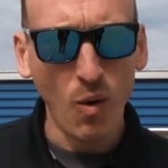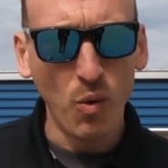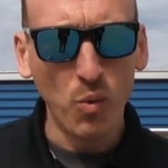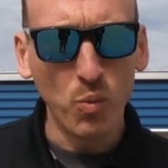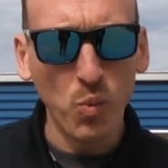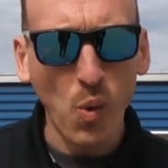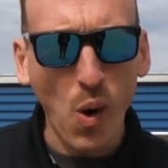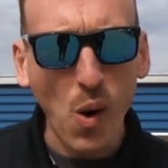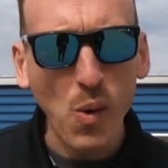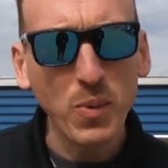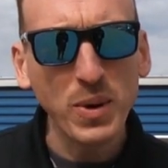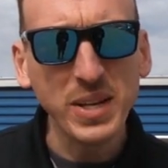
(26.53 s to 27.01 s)

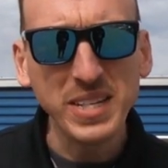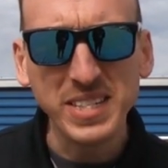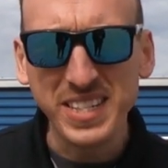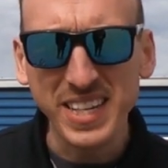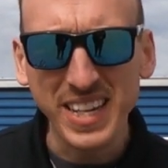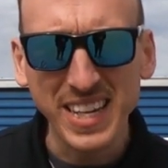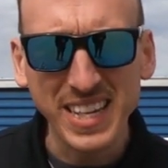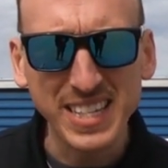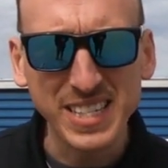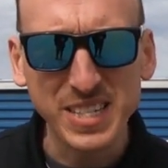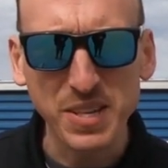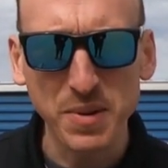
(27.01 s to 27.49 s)
What we
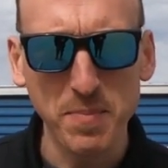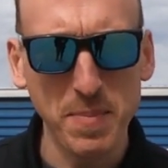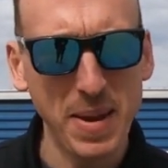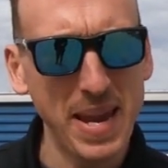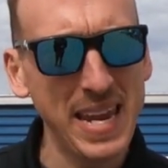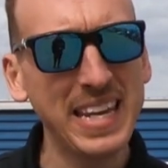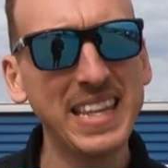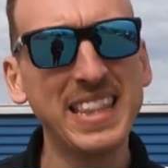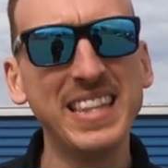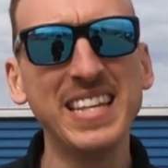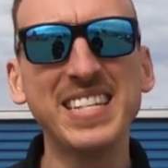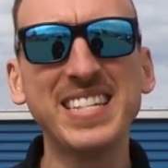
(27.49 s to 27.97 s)
did to
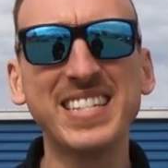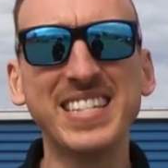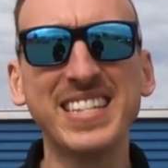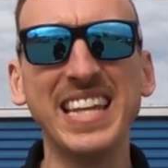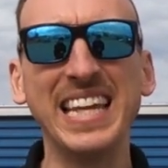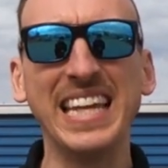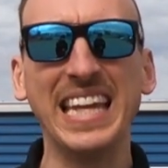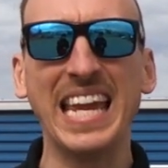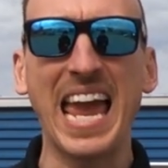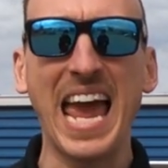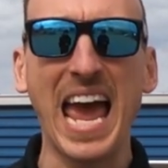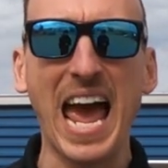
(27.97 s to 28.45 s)
make this
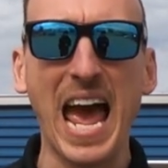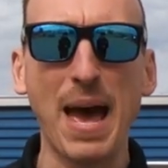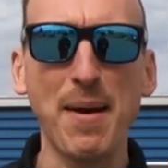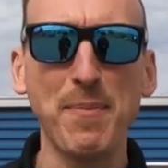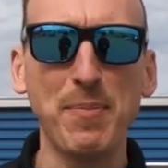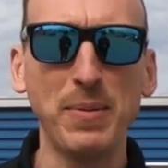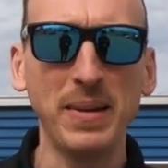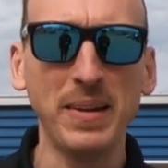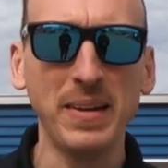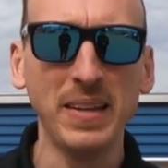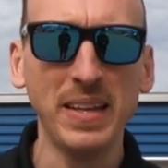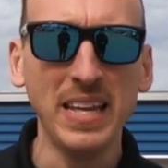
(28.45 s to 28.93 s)
thing
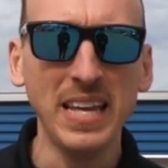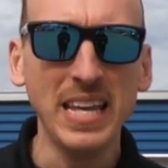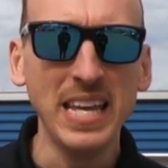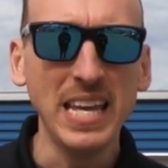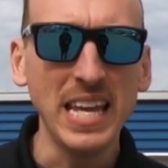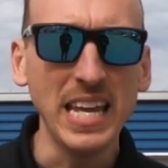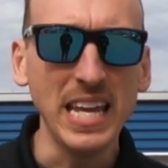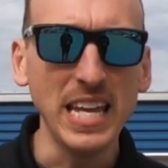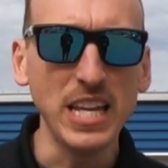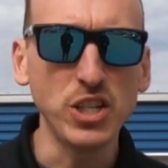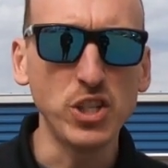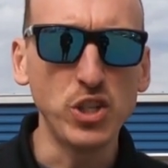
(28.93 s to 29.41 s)
happen
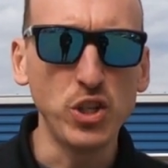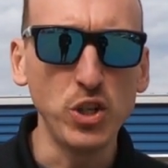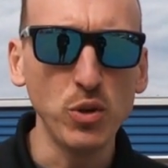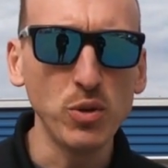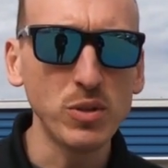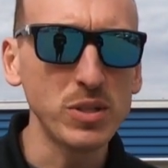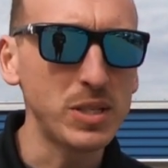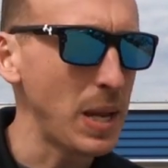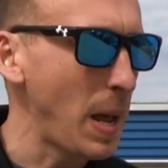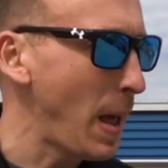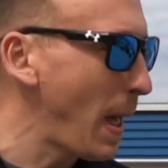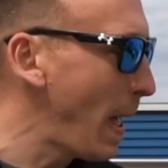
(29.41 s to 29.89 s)
is
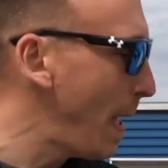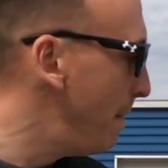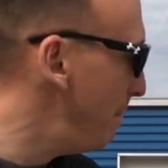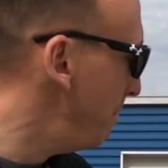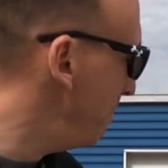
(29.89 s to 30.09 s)
used a